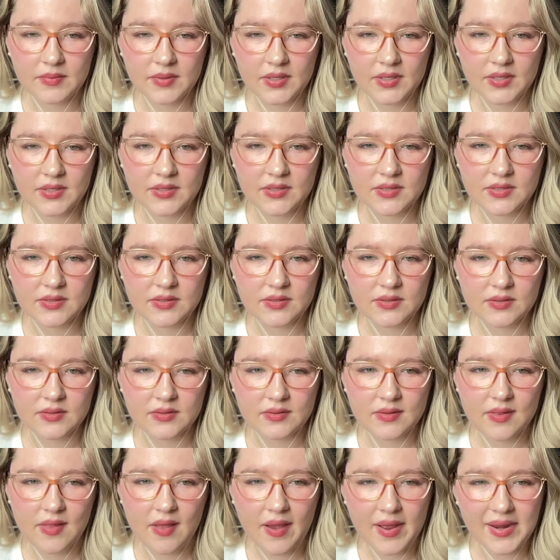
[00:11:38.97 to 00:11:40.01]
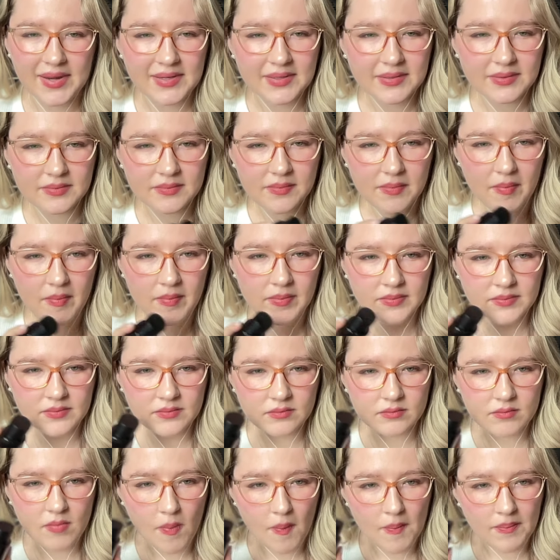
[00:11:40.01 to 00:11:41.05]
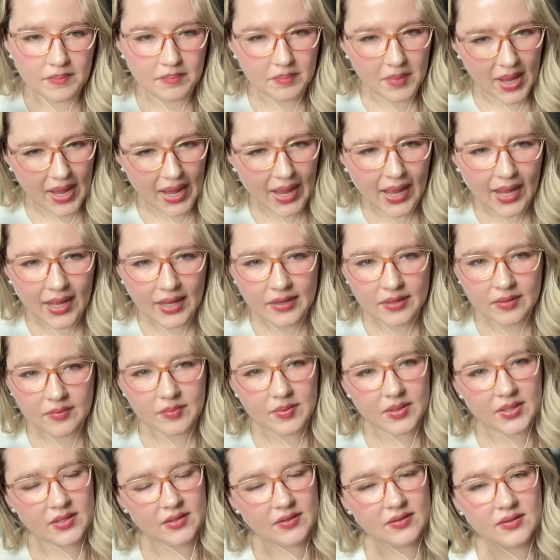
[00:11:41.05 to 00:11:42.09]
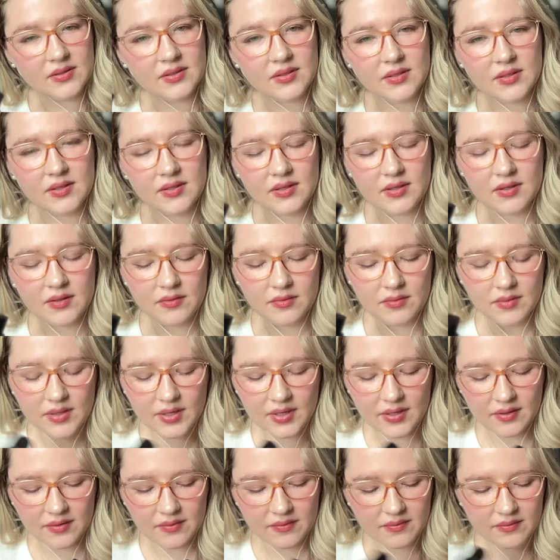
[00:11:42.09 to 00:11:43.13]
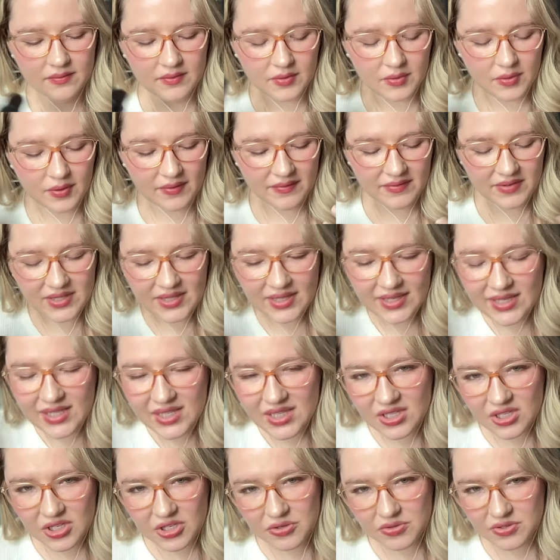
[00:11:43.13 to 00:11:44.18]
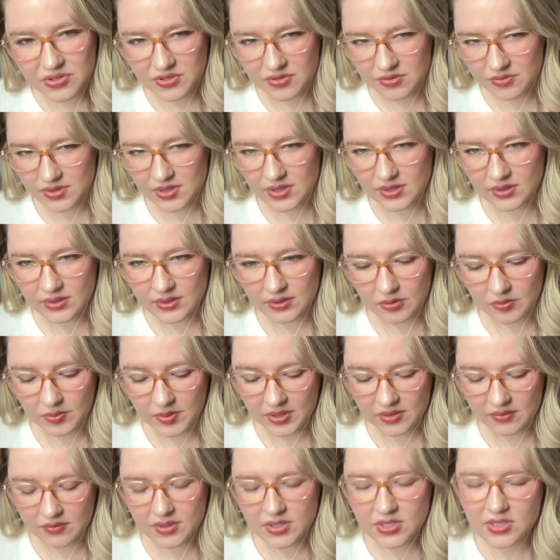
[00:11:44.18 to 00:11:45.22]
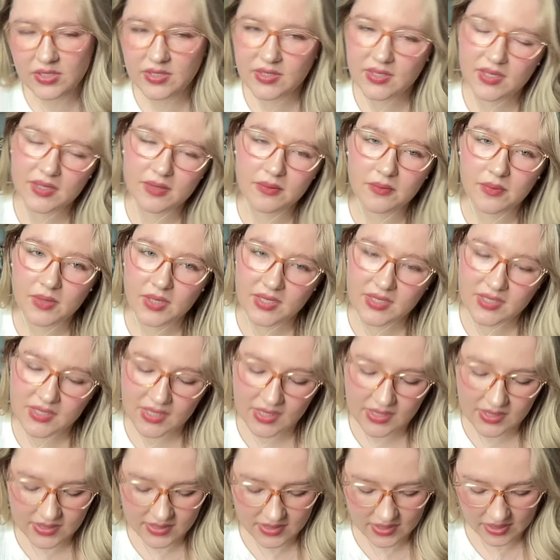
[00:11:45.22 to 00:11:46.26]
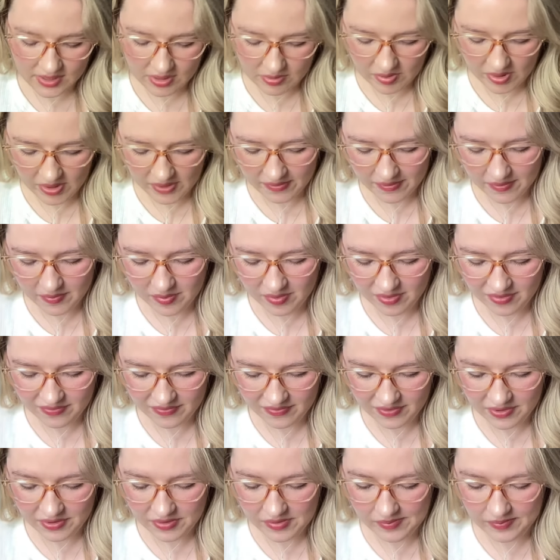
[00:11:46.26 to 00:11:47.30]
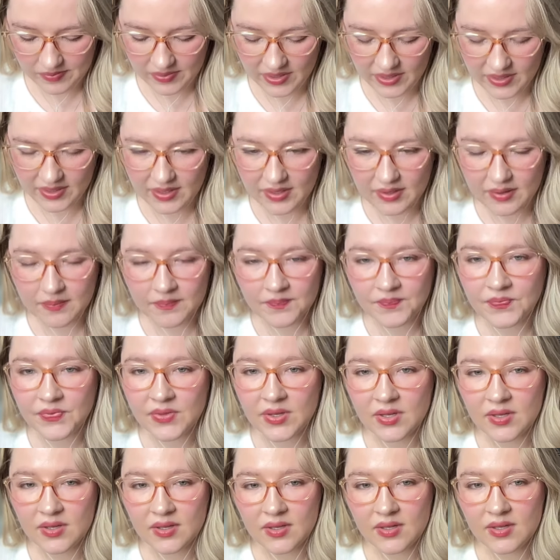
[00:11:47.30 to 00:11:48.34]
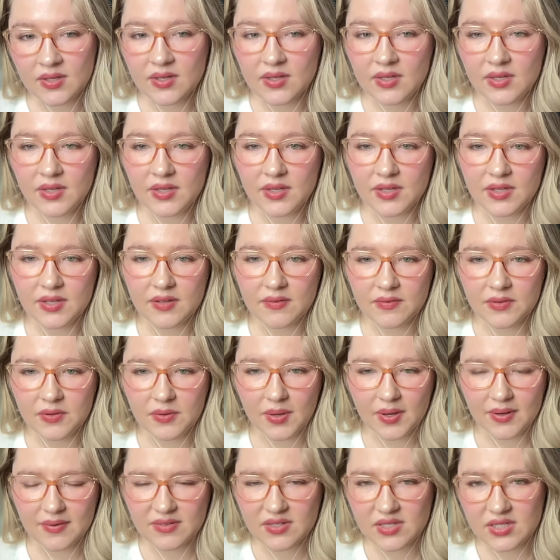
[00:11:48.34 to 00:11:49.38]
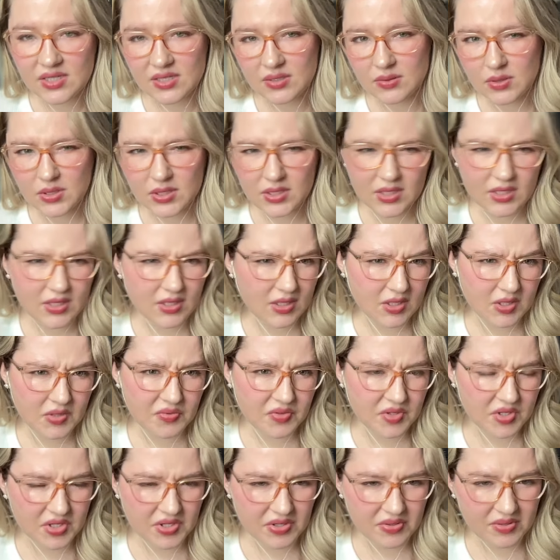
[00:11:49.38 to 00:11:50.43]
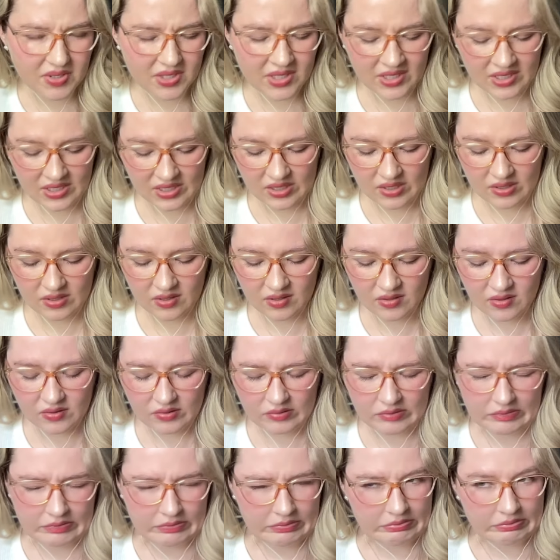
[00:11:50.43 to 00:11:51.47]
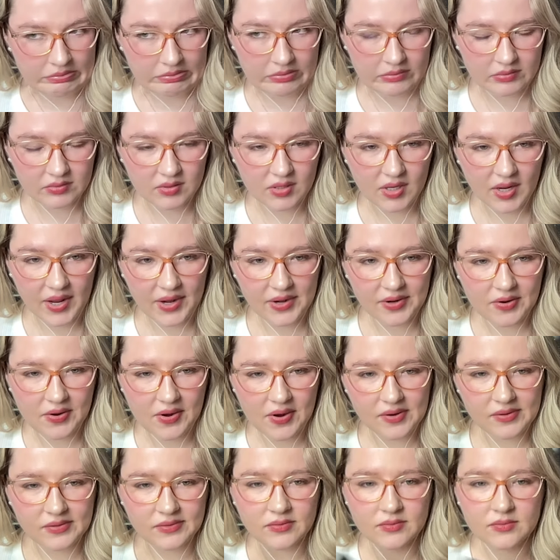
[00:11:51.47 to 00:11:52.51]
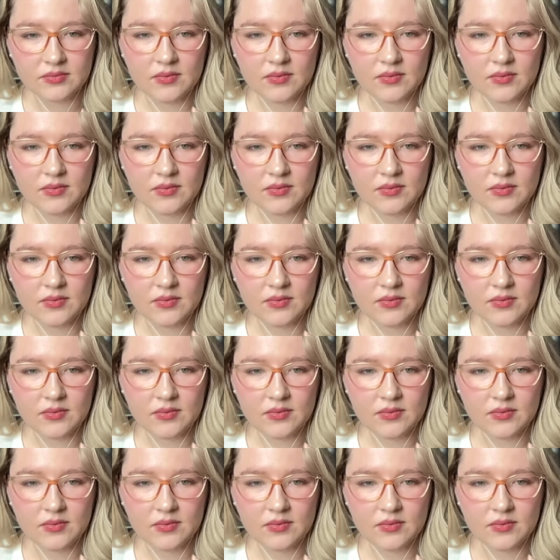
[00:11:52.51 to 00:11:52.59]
it's not bad, but you have to like get used to it a little bit, which is like, what does that say about the perfume? Like, if you have to get used to it, you know, I don't know.